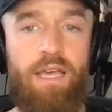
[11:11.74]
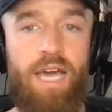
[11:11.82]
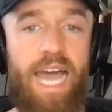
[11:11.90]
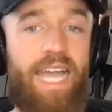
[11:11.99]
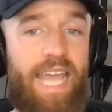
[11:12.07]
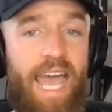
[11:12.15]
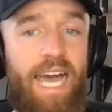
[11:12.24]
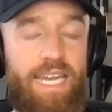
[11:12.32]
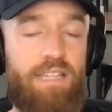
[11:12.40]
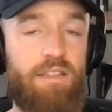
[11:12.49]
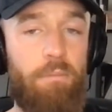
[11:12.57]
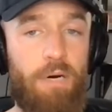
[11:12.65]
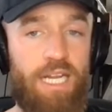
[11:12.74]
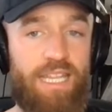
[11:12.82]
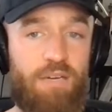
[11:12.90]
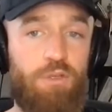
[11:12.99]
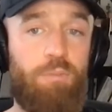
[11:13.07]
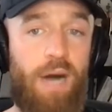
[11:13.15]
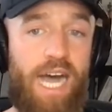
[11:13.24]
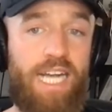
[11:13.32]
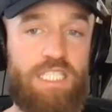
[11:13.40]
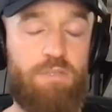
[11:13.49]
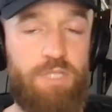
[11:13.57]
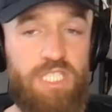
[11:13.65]
I'd add in the money that I would
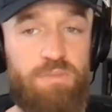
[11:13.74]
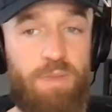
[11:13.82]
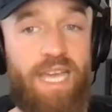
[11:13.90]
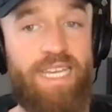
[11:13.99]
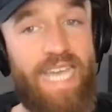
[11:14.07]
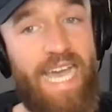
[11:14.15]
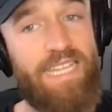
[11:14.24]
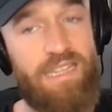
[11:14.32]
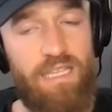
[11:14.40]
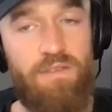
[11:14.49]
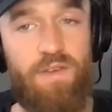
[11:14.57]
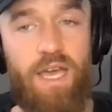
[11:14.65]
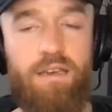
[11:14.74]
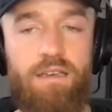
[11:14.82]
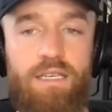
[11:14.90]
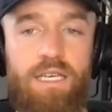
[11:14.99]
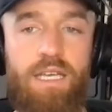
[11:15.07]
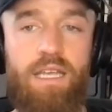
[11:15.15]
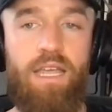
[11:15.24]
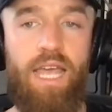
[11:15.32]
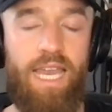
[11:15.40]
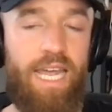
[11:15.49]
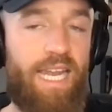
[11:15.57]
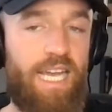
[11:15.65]
possibly spend at the event,
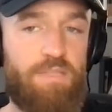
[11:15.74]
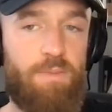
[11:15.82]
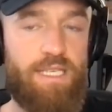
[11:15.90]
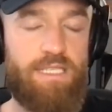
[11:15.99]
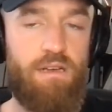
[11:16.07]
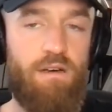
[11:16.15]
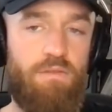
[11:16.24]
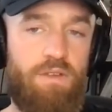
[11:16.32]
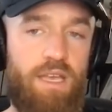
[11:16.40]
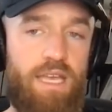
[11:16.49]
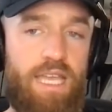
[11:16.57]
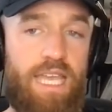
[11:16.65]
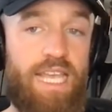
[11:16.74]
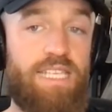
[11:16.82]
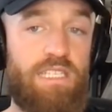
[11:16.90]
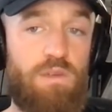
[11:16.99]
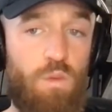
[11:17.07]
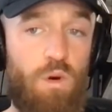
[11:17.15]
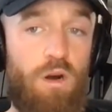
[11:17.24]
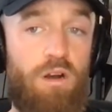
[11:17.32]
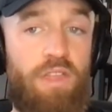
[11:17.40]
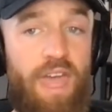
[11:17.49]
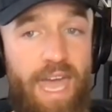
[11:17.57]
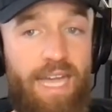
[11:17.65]
and I'd ask myself, is it
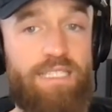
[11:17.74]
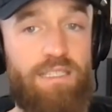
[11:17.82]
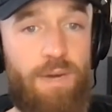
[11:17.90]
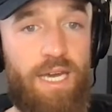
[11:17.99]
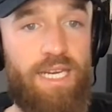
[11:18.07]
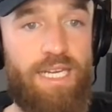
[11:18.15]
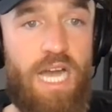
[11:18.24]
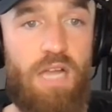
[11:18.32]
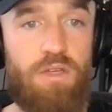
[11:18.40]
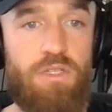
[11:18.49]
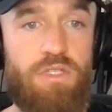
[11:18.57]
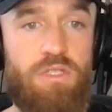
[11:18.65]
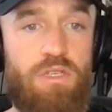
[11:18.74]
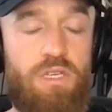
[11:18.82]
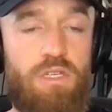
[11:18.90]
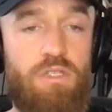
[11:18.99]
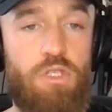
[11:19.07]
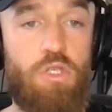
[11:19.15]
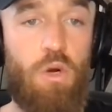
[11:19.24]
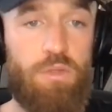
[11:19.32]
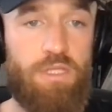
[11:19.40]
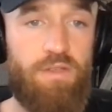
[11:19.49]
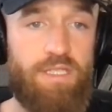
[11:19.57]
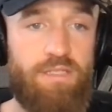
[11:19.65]
worth X amount of dollars to go
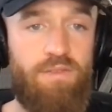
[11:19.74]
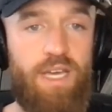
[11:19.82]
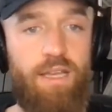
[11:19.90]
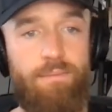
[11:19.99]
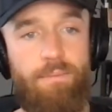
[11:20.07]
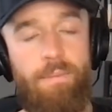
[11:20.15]
to this event?